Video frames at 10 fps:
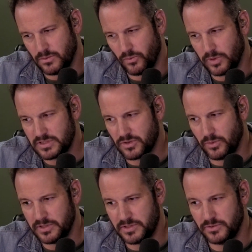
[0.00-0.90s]
what's
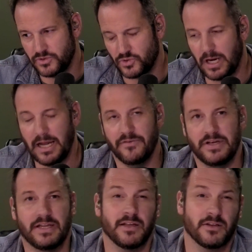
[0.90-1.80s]
going to drive
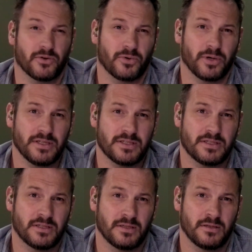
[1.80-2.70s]
an
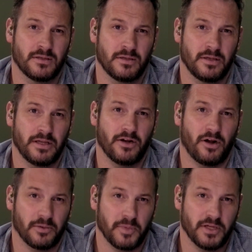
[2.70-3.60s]
increase in
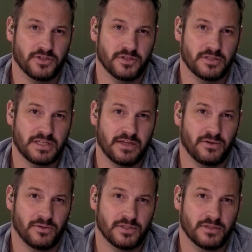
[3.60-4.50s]
automation
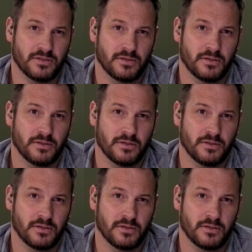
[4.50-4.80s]
sales?